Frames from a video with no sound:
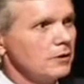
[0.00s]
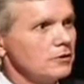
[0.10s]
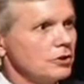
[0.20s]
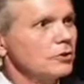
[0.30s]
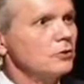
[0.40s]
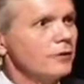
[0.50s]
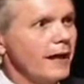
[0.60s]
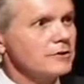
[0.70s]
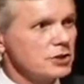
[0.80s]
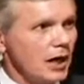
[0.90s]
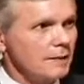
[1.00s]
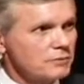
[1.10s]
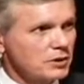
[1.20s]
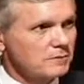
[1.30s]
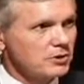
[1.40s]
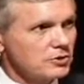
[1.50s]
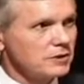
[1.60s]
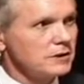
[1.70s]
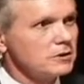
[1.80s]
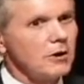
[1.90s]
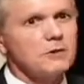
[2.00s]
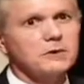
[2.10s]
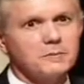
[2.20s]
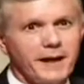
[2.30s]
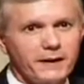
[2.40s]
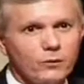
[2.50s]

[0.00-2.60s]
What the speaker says: to that Jobs Commission he talked about,